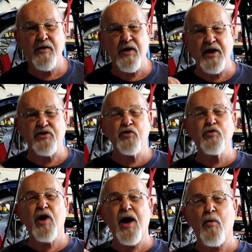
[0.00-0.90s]
They
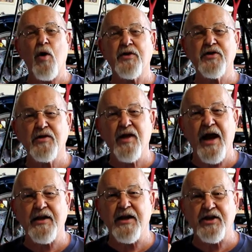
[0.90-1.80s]
do not want the
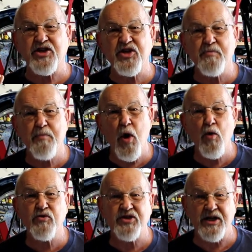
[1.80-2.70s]
light
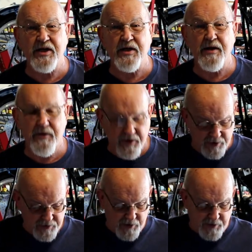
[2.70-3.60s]
exposing
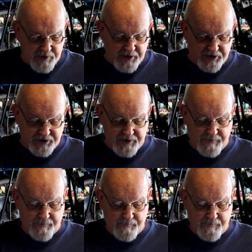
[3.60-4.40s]
their darkness.